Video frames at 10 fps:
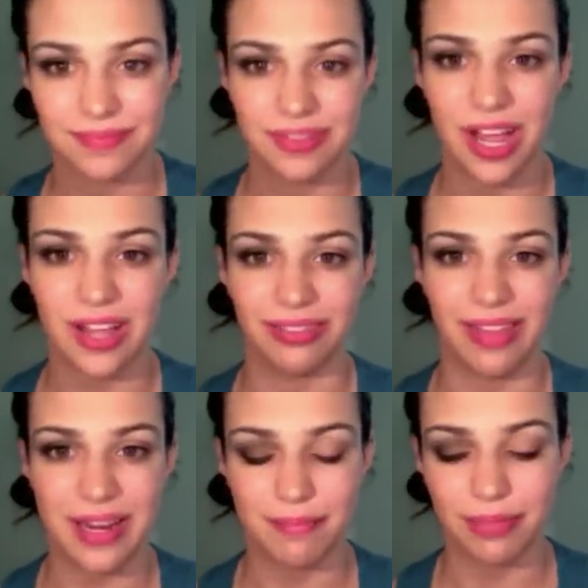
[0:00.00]
not
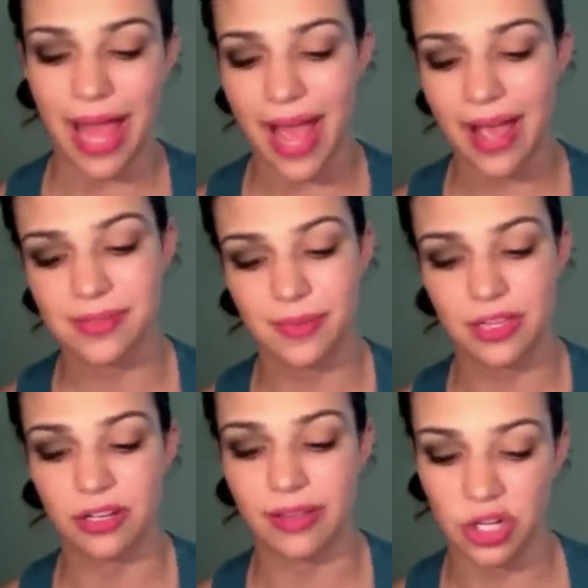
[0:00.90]
light blacks, but
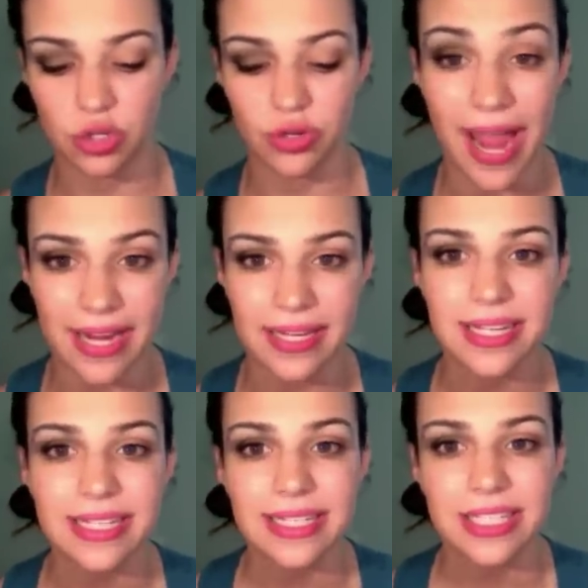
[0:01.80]
they're like grays
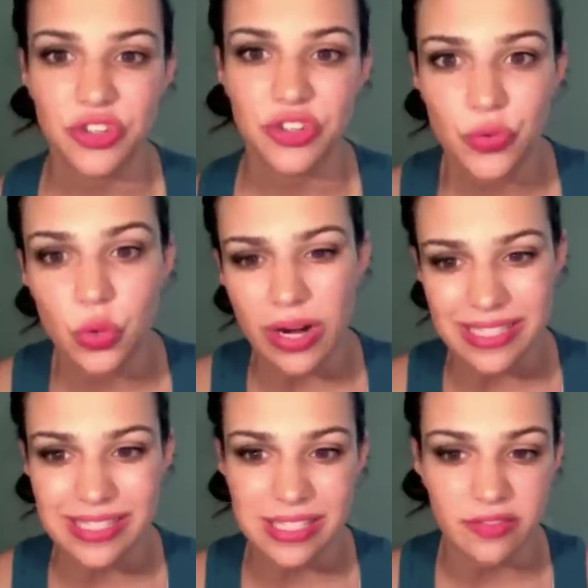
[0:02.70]

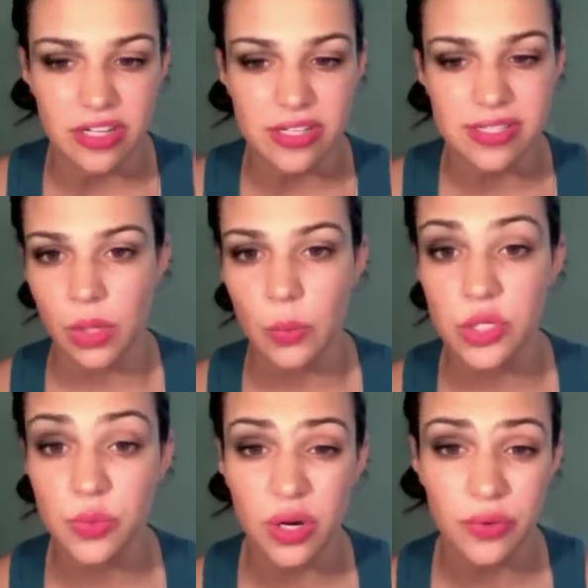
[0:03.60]
and silvers,
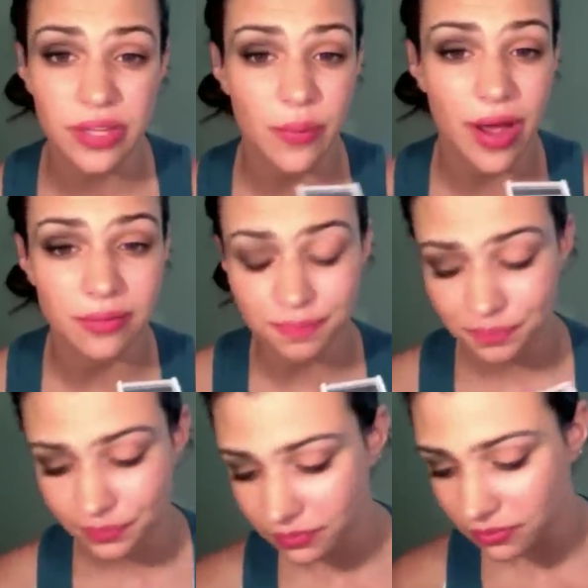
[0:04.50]
which work really well.
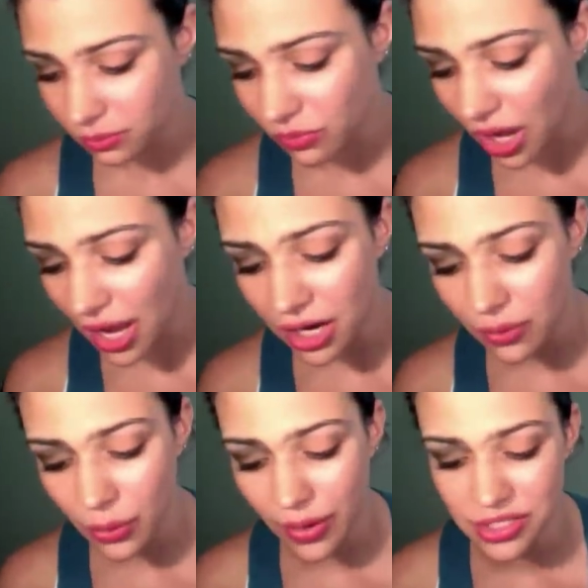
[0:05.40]
I got a
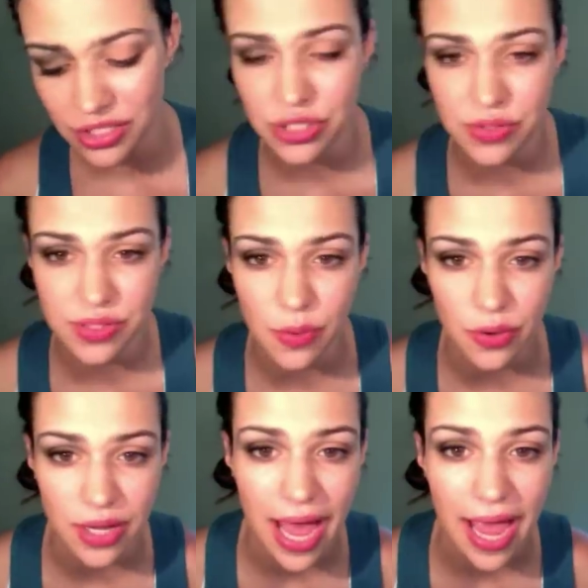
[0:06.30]
request to do the
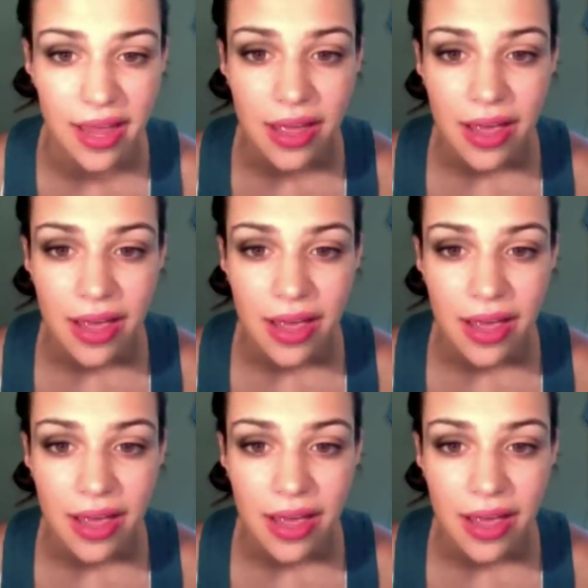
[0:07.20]
smoky eye